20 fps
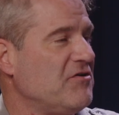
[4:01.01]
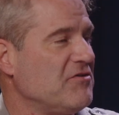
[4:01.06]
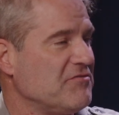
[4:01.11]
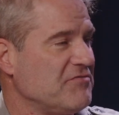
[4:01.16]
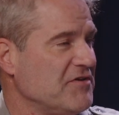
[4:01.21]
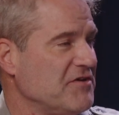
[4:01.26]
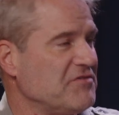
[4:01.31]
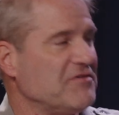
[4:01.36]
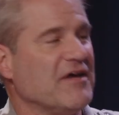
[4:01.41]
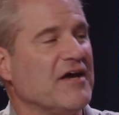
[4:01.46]
of
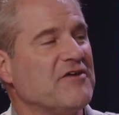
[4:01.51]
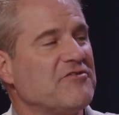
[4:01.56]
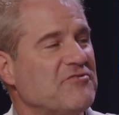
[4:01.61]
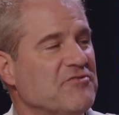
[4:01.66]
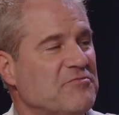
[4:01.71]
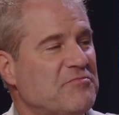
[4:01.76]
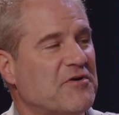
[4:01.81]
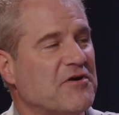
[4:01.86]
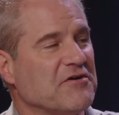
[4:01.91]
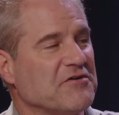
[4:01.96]
these national
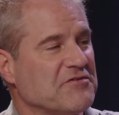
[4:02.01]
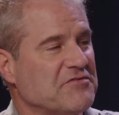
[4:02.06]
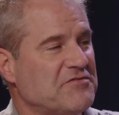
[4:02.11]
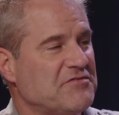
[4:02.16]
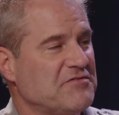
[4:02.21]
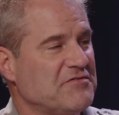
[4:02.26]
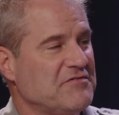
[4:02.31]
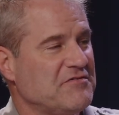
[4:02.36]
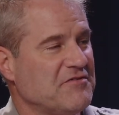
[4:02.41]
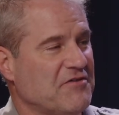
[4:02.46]
parks
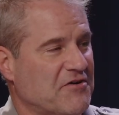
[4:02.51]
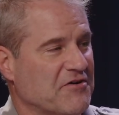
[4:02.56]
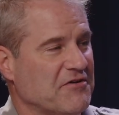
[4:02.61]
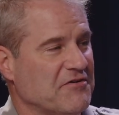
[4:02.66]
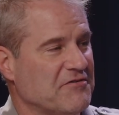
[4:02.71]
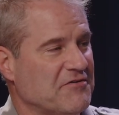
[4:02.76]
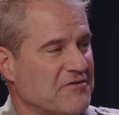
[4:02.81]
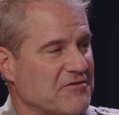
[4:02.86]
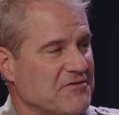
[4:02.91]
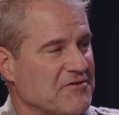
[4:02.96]
are
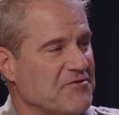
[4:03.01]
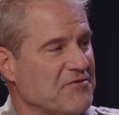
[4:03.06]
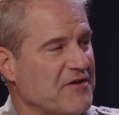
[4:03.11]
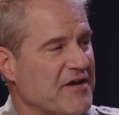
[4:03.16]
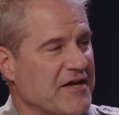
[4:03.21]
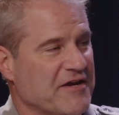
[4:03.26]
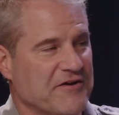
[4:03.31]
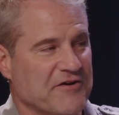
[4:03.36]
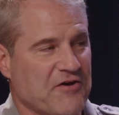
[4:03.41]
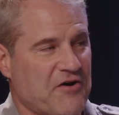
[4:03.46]

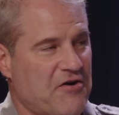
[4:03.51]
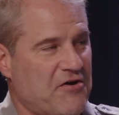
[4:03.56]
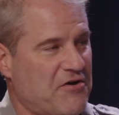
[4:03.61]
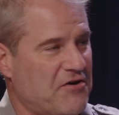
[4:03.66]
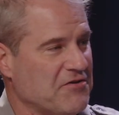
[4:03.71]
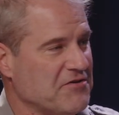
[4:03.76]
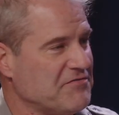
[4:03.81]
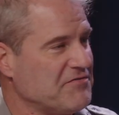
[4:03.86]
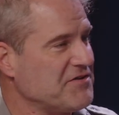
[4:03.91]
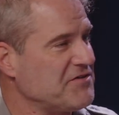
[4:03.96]
located. And all
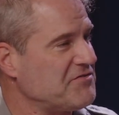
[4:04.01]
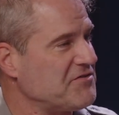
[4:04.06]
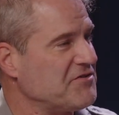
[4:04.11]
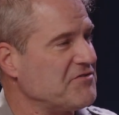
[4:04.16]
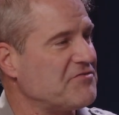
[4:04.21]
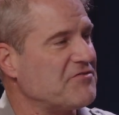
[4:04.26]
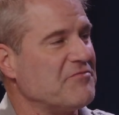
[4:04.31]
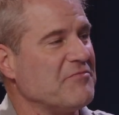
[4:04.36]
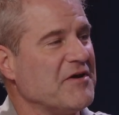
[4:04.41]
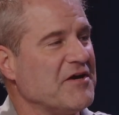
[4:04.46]
of this
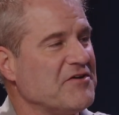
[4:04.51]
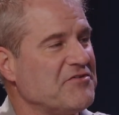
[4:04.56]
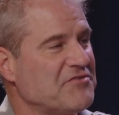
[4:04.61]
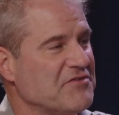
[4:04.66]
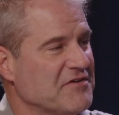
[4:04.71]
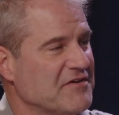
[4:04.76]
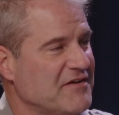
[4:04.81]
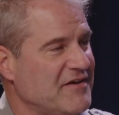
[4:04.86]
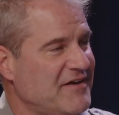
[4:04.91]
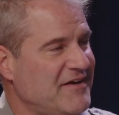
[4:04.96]

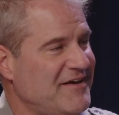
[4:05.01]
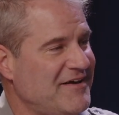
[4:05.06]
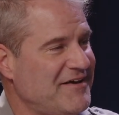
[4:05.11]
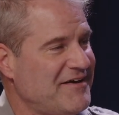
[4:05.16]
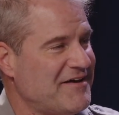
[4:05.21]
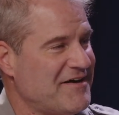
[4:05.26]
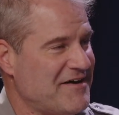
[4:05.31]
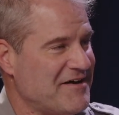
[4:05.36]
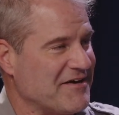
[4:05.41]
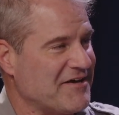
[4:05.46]
information
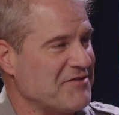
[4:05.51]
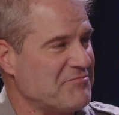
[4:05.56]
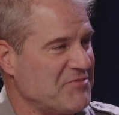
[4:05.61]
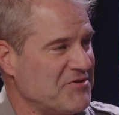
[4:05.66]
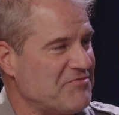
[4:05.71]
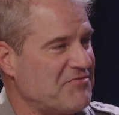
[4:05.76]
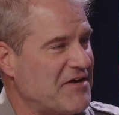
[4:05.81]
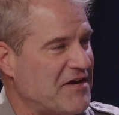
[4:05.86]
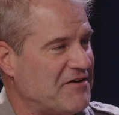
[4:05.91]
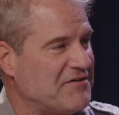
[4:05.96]
can be
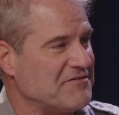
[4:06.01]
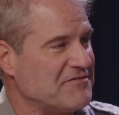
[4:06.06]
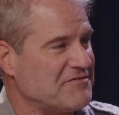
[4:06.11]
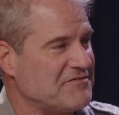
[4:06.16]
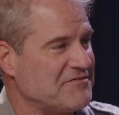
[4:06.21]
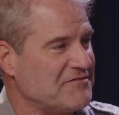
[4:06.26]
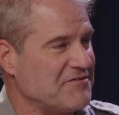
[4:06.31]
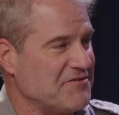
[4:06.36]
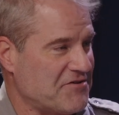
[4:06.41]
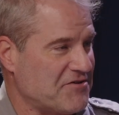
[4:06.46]
found
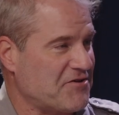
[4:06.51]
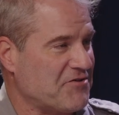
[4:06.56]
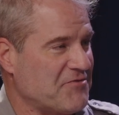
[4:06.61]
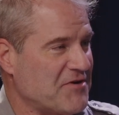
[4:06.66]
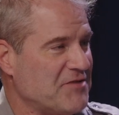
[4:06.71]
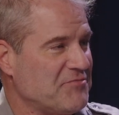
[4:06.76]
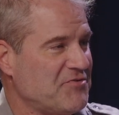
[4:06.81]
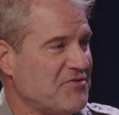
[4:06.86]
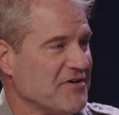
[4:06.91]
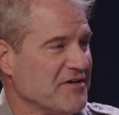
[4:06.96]
on our
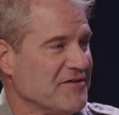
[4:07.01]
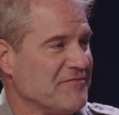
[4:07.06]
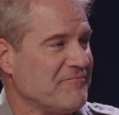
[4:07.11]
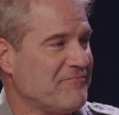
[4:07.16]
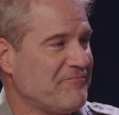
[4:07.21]
website.